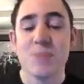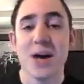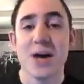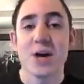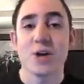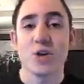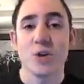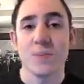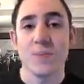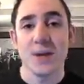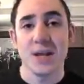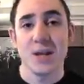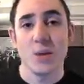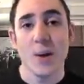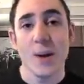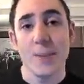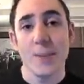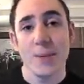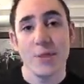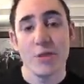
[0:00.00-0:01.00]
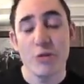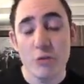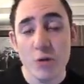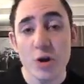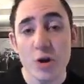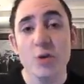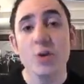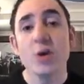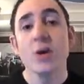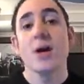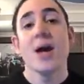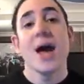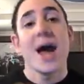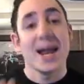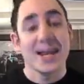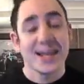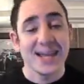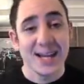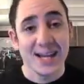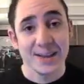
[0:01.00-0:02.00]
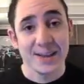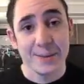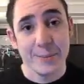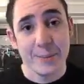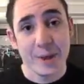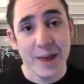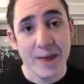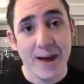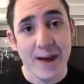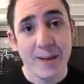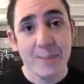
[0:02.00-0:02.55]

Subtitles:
good melee weapon throw and killing them like that.